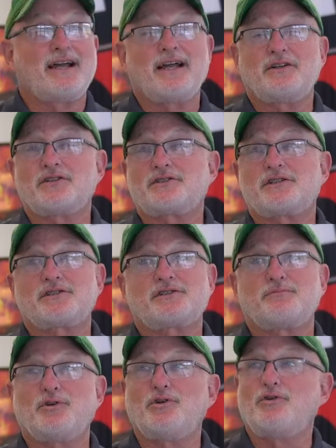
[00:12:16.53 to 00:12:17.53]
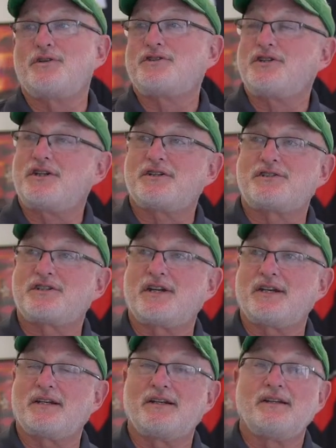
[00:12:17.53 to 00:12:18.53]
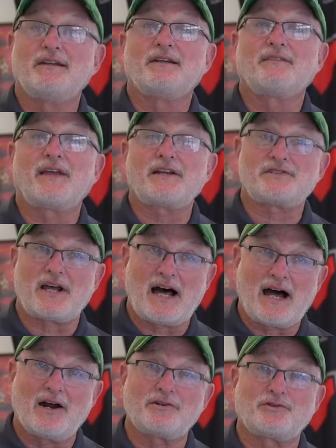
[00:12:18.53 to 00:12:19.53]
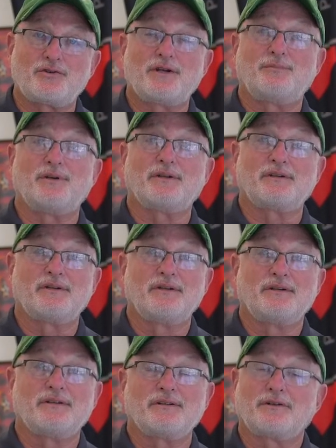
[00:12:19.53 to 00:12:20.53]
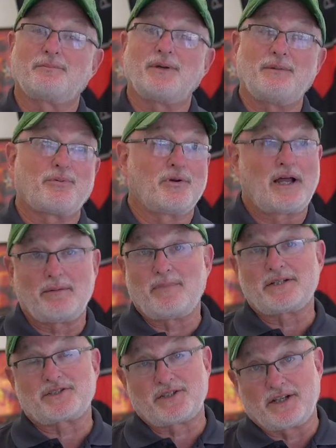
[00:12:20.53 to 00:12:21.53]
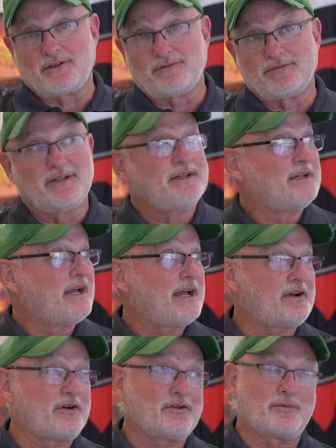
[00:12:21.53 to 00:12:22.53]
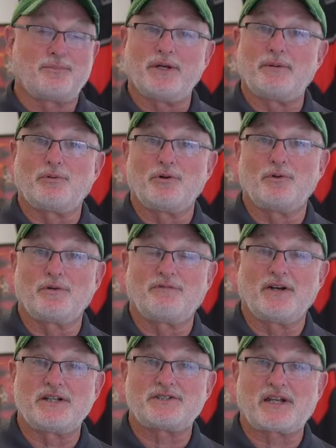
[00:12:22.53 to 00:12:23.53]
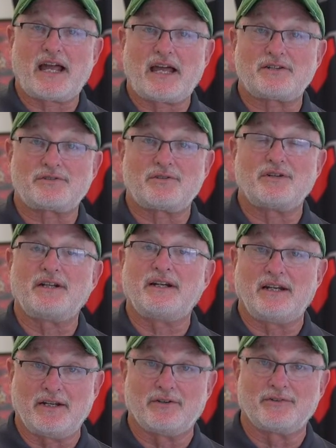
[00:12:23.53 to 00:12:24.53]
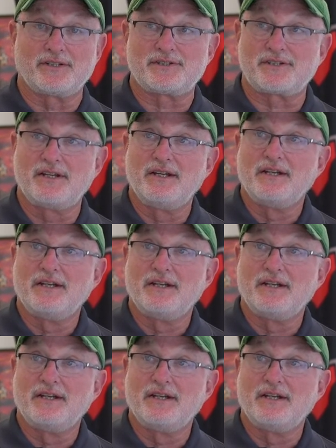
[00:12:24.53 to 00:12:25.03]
And just as smooth as she could say it, that's our tribute to people like myself and other people who have faced cancer and any illness.